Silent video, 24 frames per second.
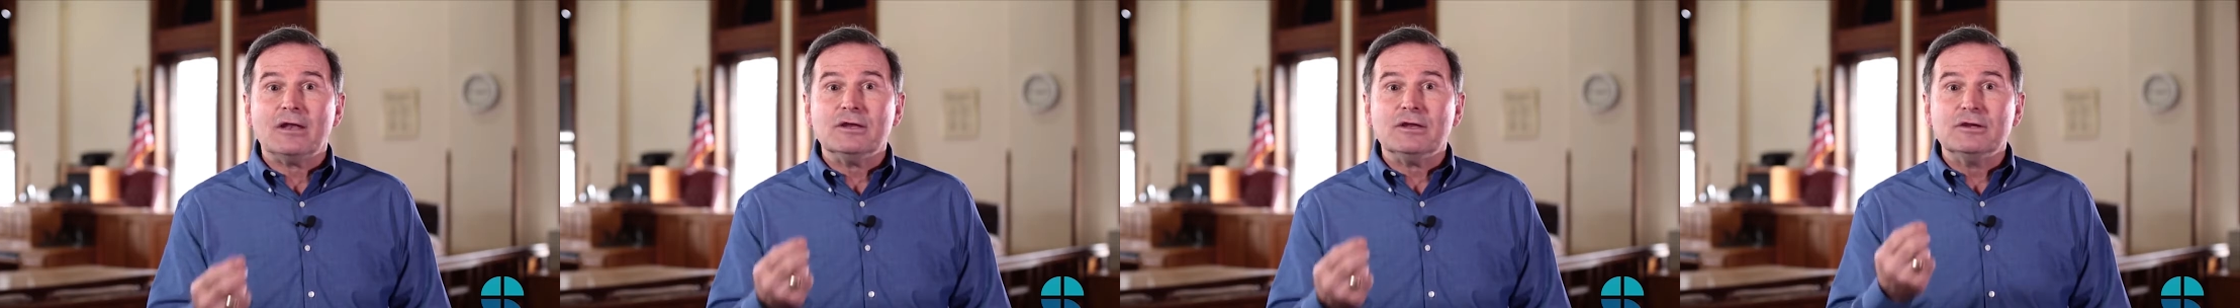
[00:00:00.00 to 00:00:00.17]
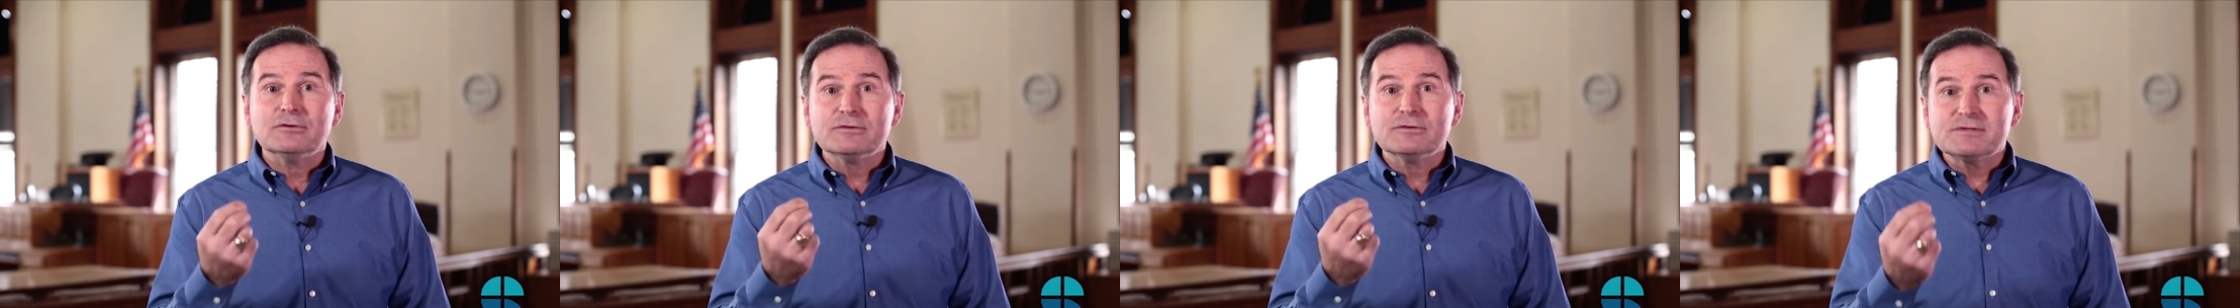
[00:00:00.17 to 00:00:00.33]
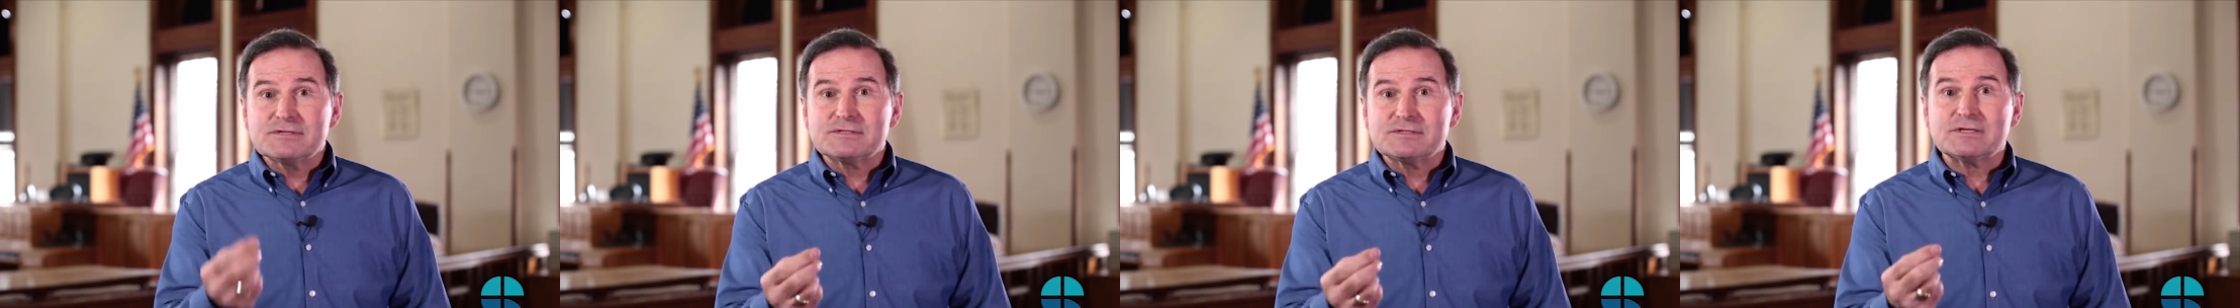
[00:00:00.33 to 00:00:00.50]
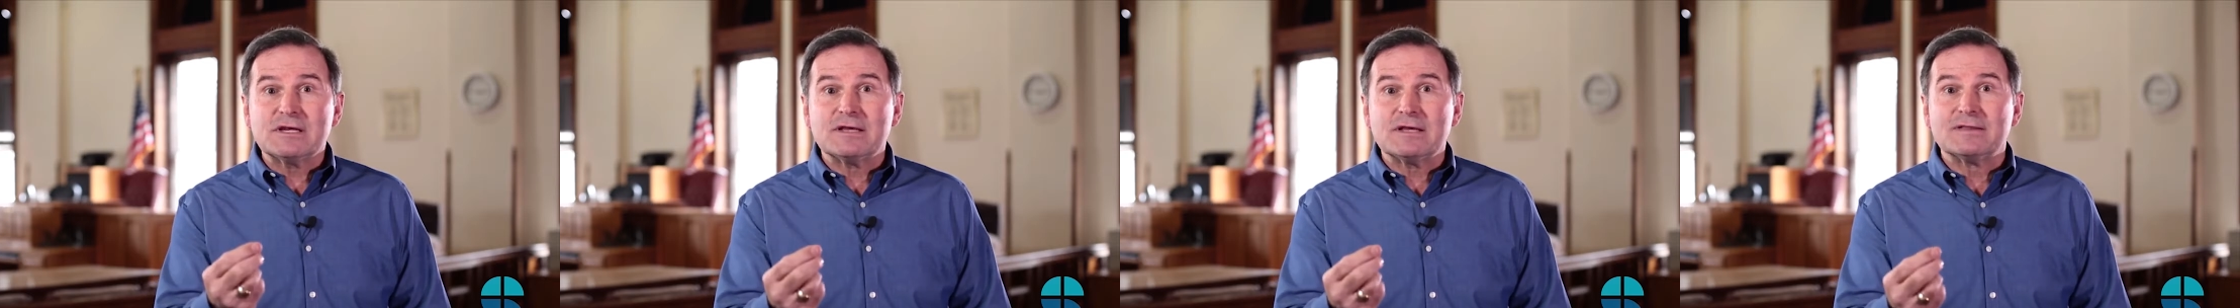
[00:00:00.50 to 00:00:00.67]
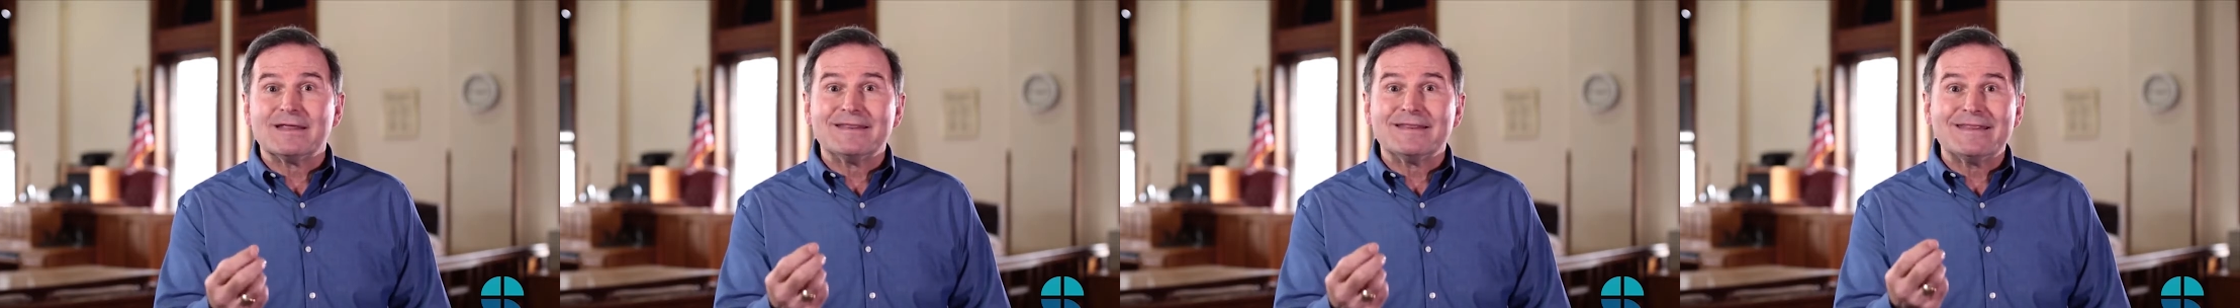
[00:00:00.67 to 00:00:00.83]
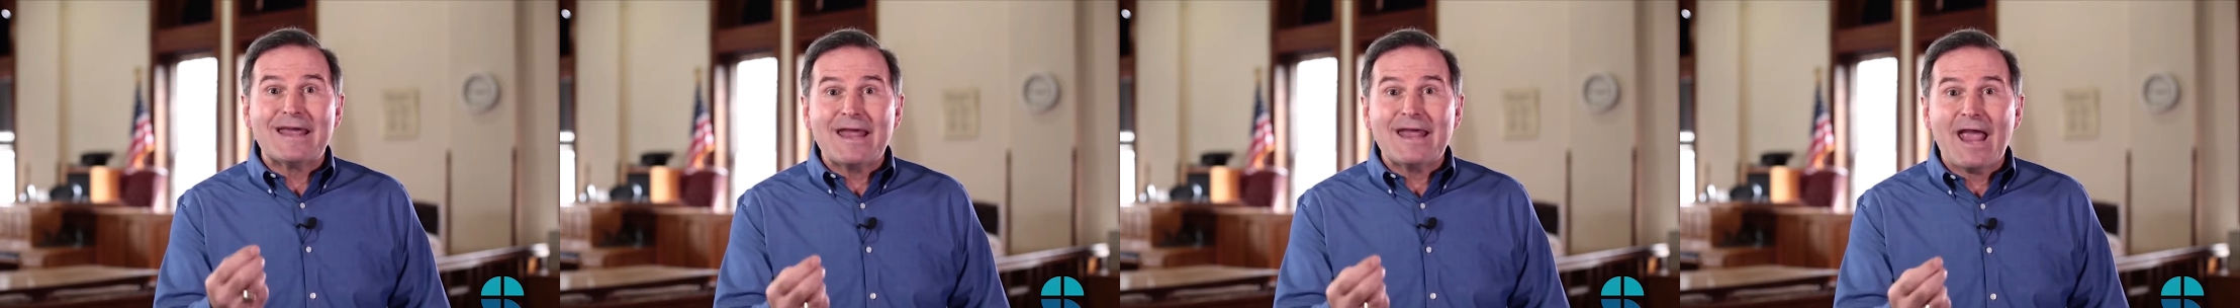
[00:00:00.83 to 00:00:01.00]
and you'll
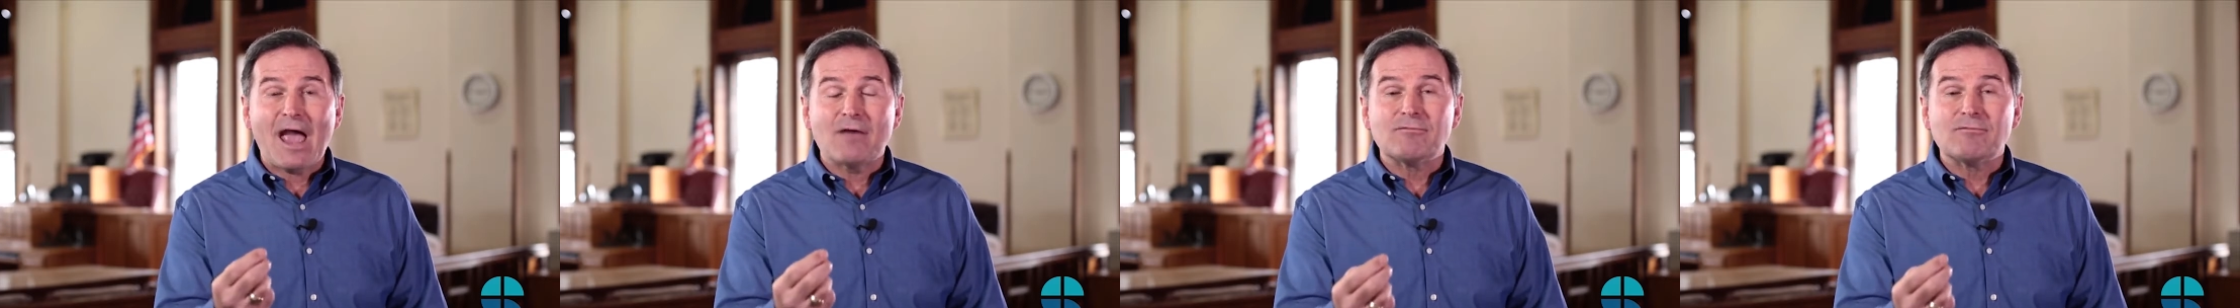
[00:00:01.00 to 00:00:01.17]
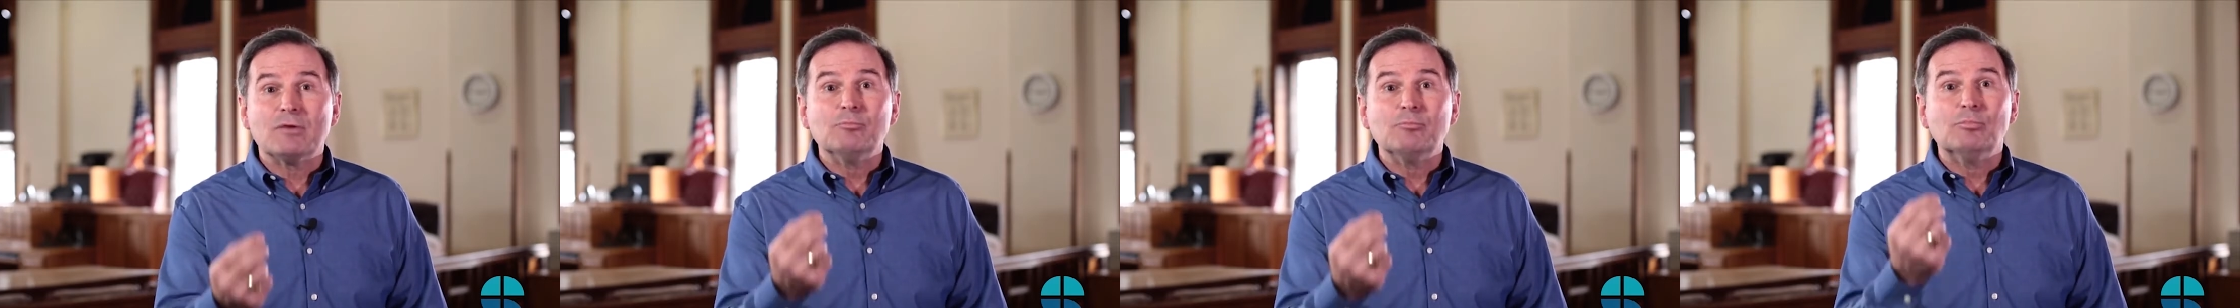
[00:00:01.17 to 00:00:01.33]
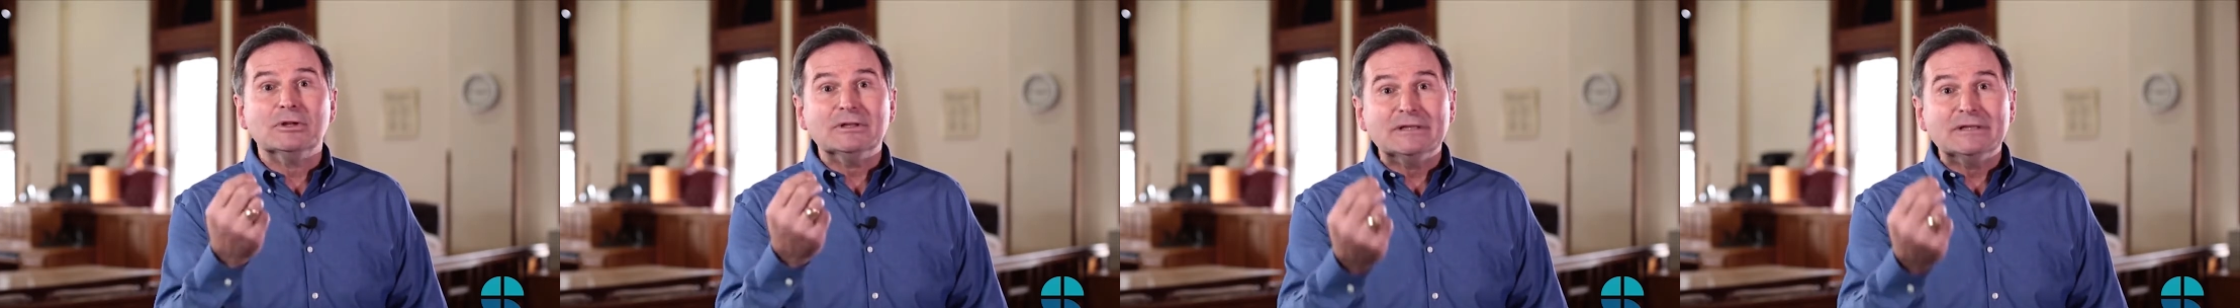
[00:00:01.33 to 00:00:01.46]
see that they have a